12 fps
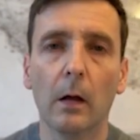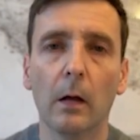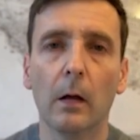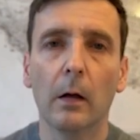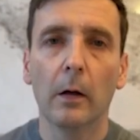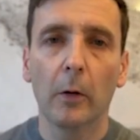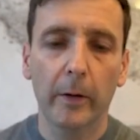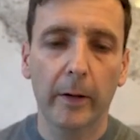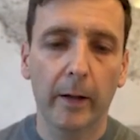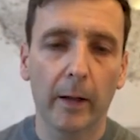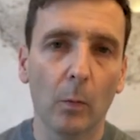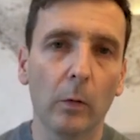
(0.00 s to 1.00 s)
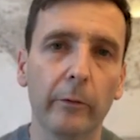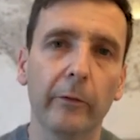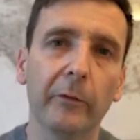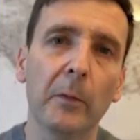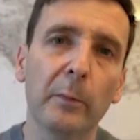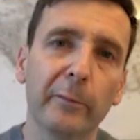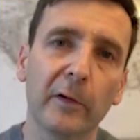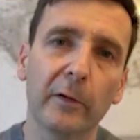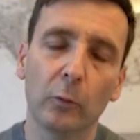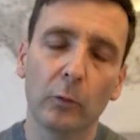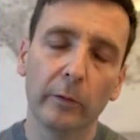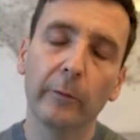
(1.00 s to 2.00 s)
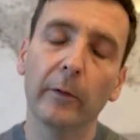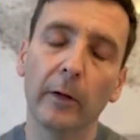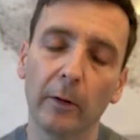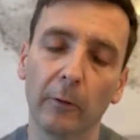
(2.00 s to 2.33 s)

Okay, once the simplify tool is finished, we